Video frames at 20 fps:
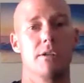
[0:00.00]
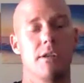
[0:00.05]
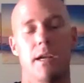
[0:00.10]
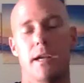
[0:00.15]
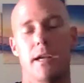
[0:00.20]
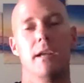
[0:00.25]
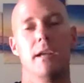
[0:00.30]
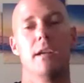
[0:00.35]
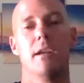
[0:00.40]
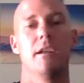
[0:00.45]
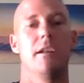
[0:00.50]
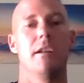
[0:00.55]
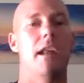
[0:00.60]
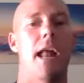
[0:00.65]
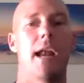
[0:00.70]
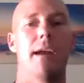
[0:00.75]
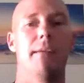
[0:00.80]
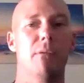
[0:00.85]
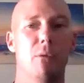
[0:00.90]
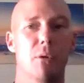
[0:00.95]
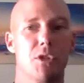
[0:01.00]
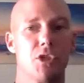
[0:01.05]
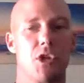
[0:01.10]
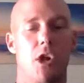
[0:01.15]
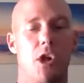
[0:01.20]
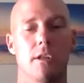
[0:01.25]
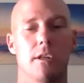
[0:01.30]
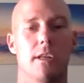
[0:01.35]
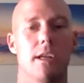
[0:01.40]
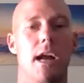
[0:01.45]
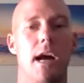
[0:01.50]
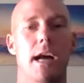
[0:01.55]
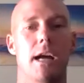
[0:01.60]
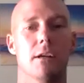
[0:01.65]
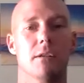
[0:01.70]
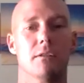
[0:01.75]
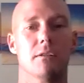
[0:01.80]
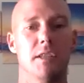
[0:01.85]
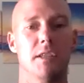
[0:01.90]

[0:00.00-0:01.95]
Like, not everyone's Carlin Isles.